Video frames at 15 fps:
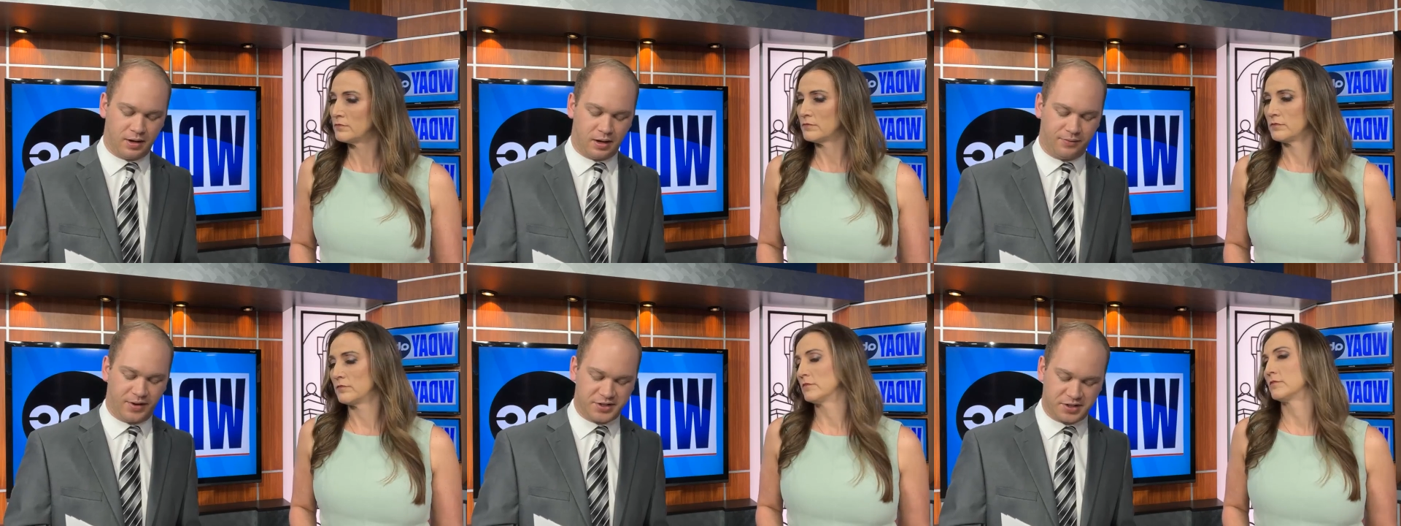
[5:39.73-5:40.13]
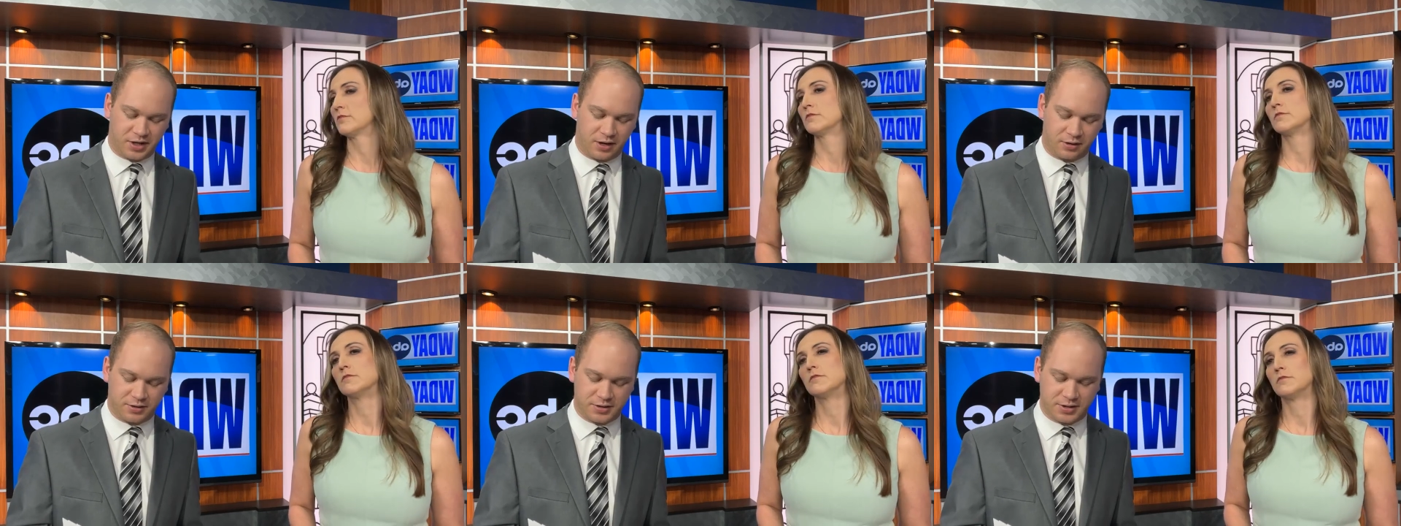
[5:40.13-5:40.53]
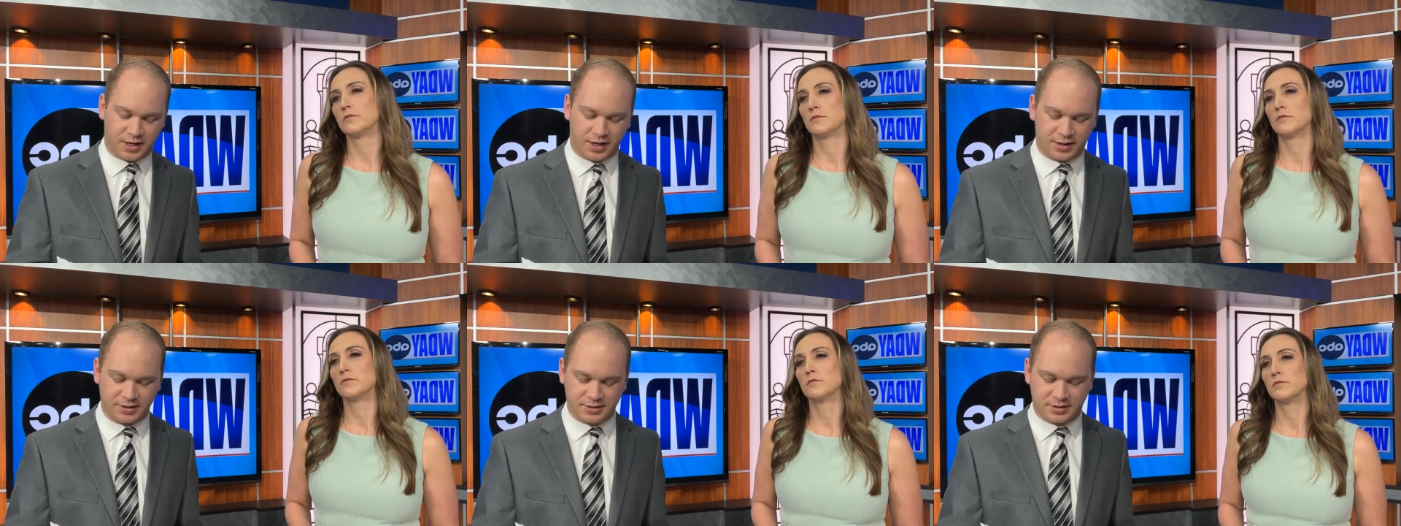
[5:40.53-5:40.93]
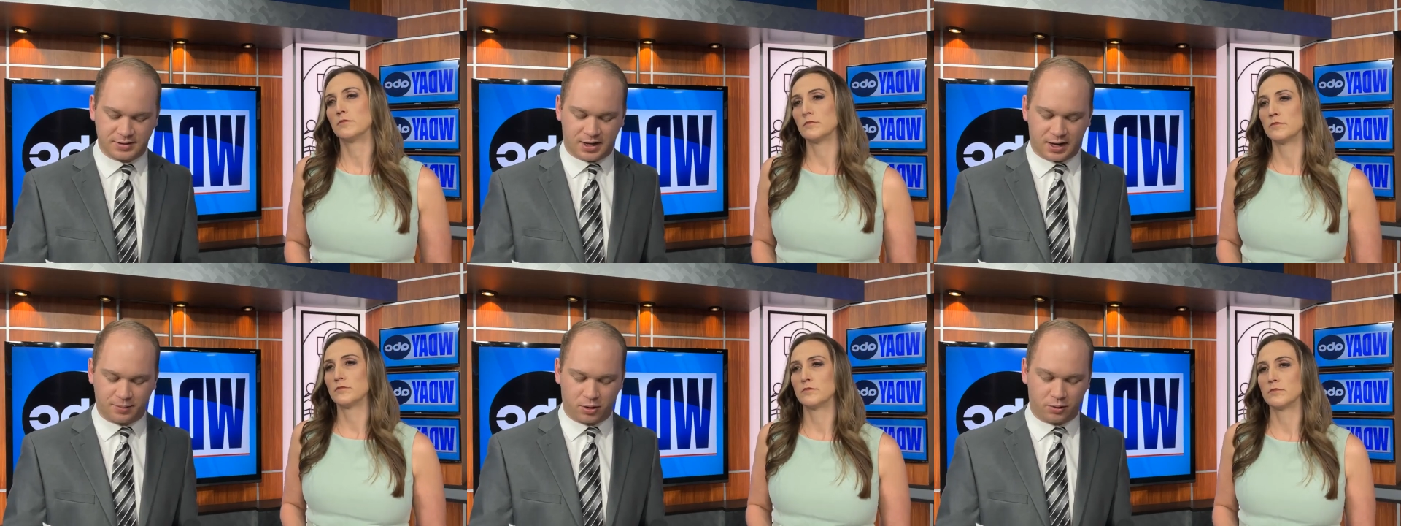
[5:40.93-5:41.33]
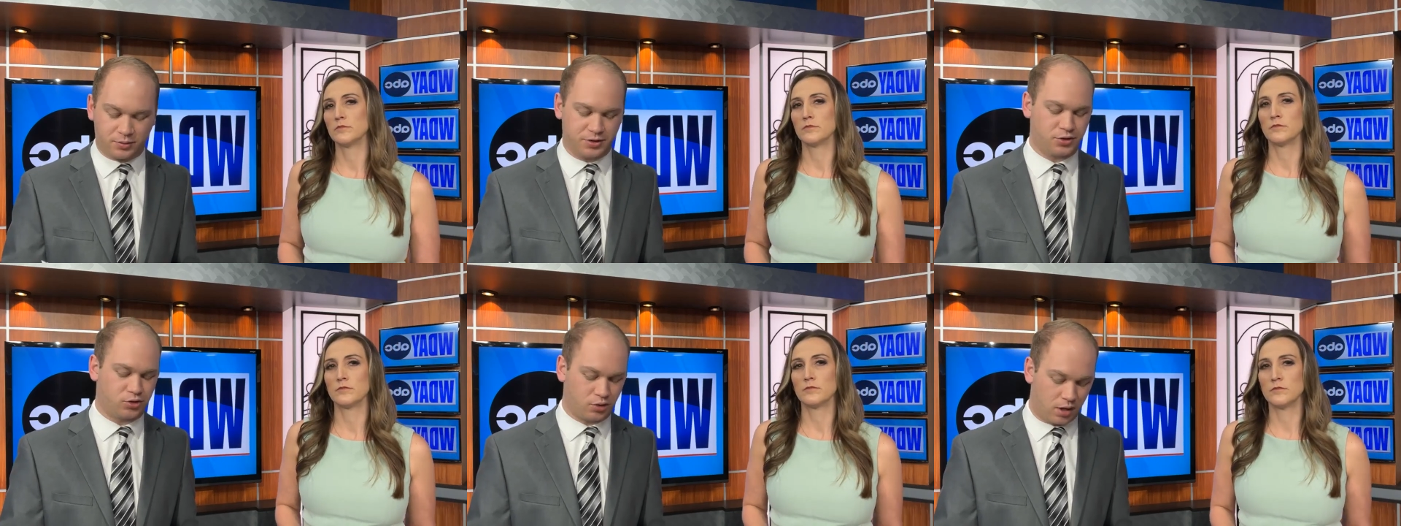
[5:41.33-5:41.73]
Speaker 1: Investigators say Seibel
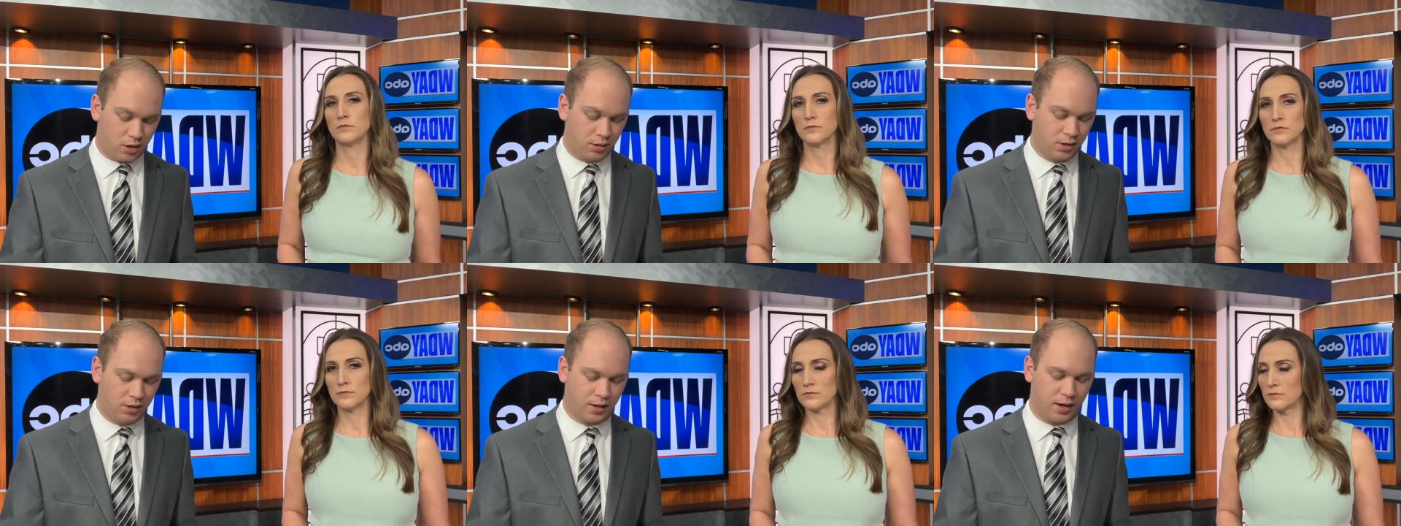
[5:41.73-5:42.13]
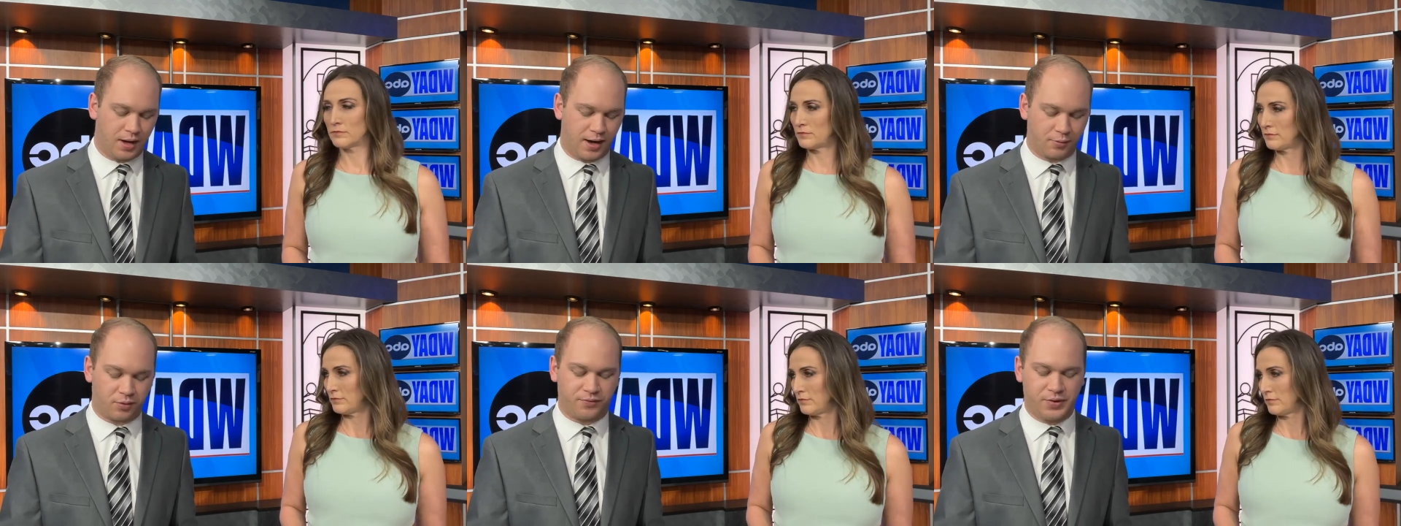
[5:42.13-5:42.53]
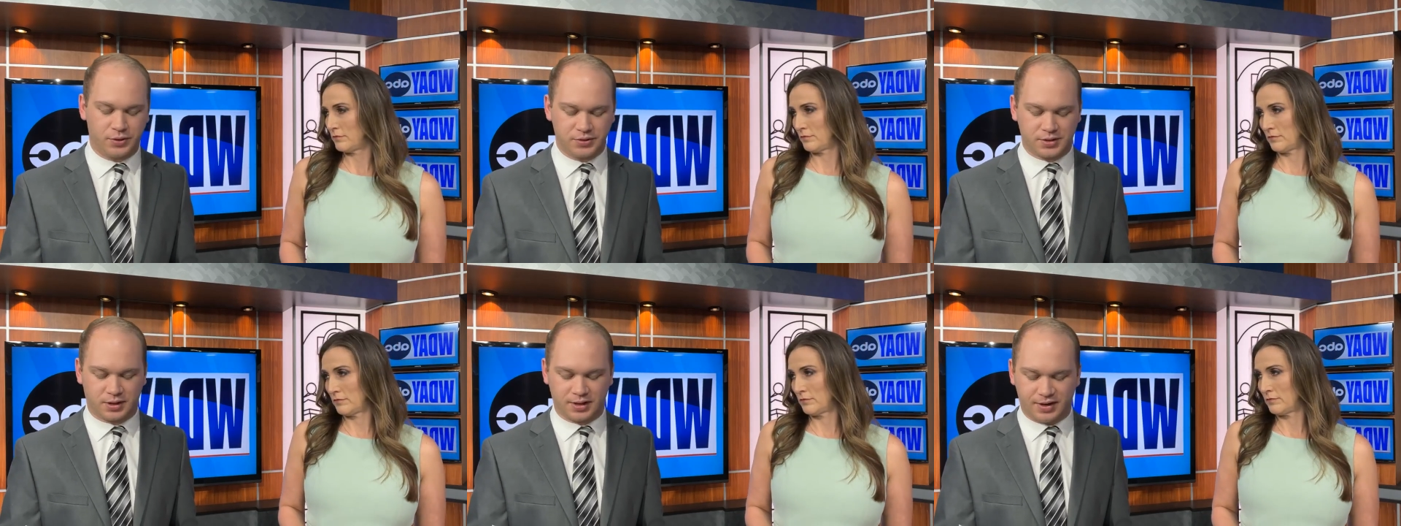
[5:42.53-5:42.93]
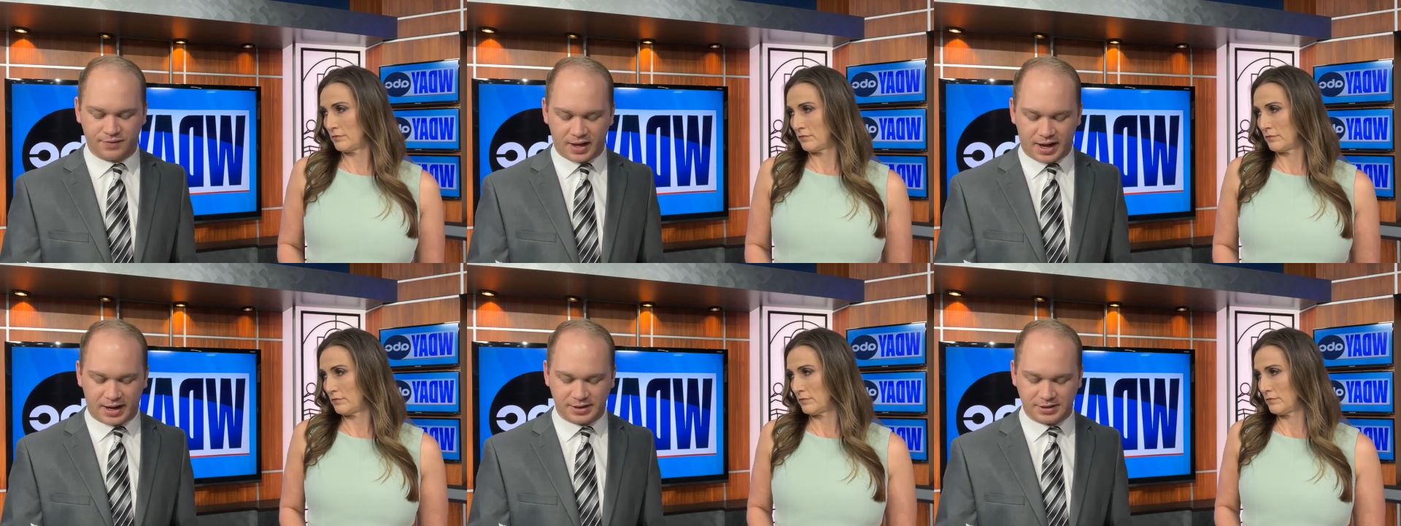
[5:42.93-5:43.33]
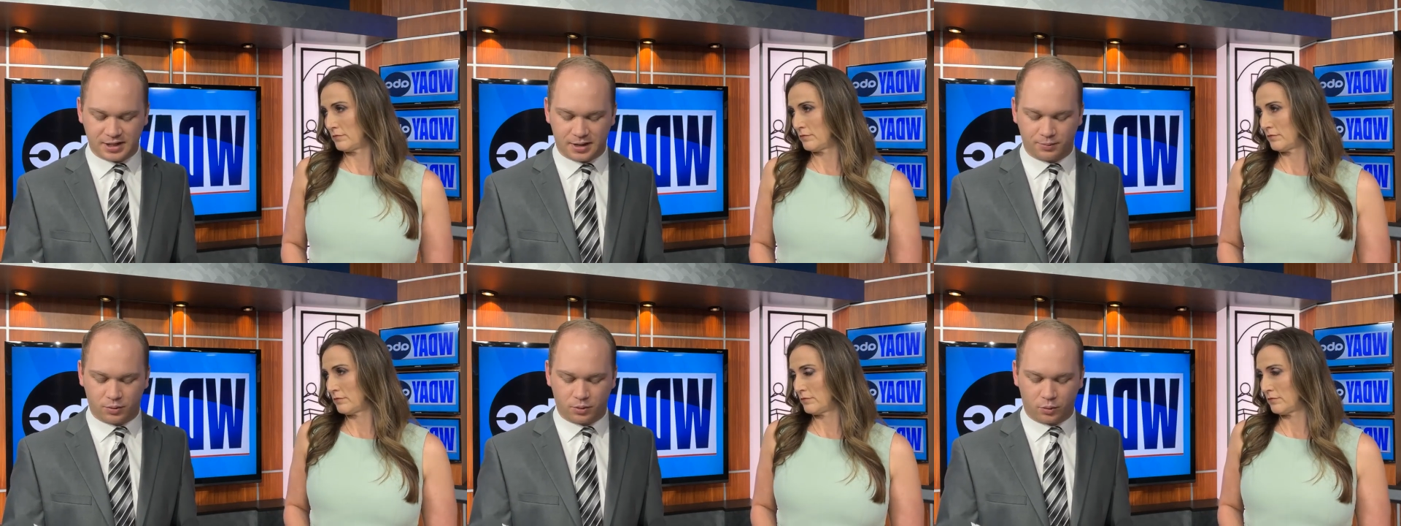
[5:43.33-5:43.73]
was drunk and refused to leave the hot
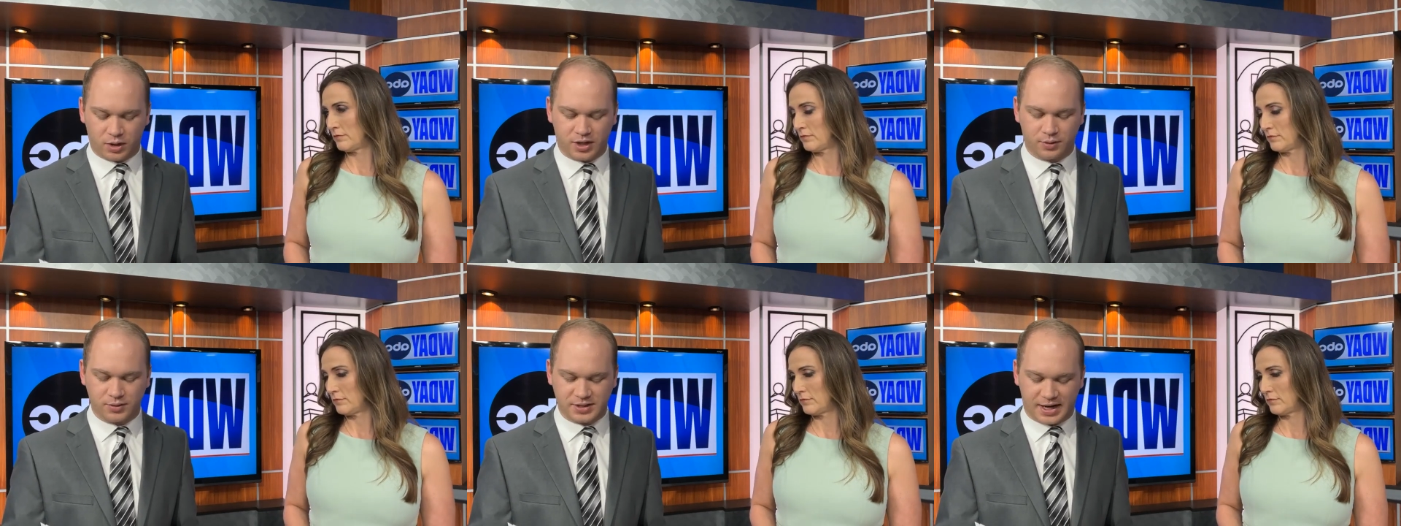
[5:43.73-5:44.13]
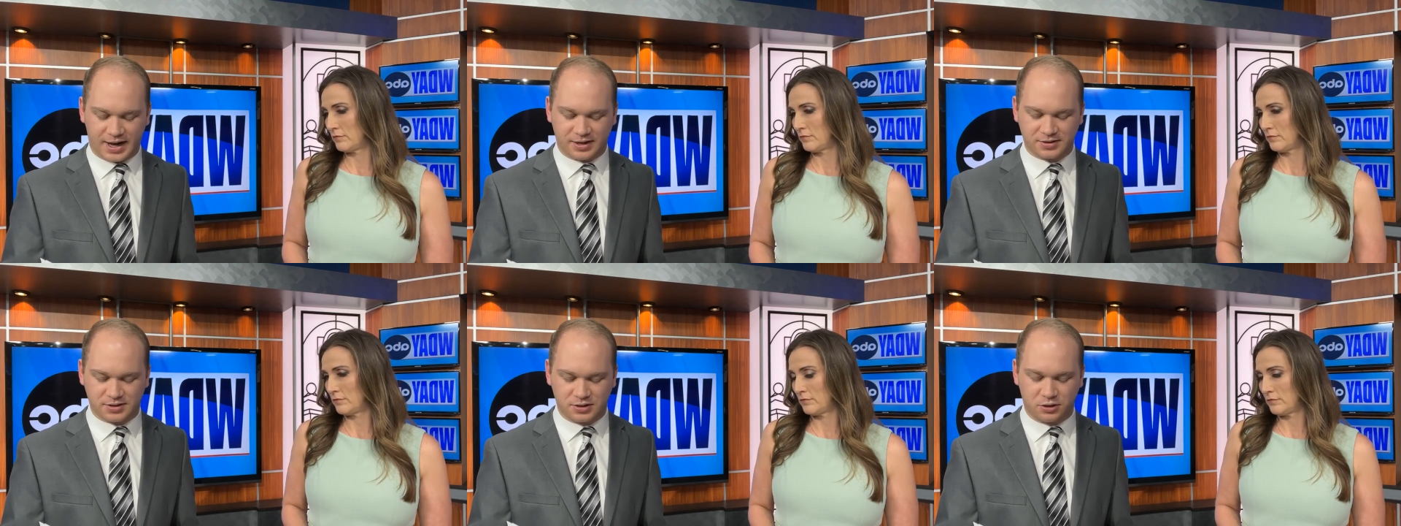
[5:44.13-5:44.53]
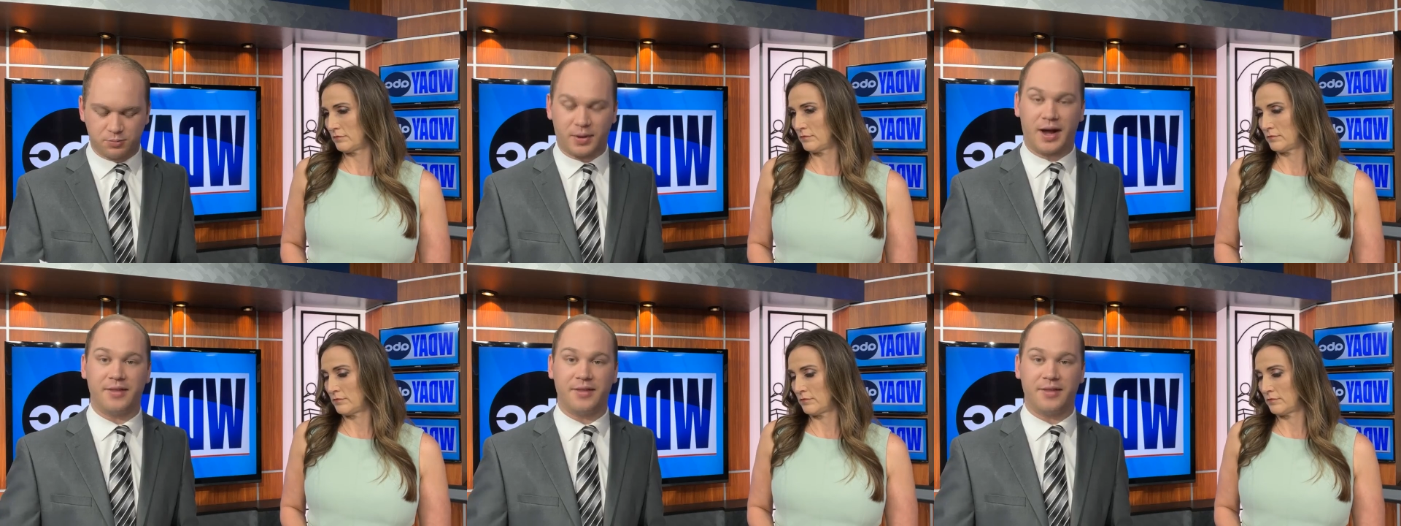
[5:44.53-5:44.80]
tub when he was asked to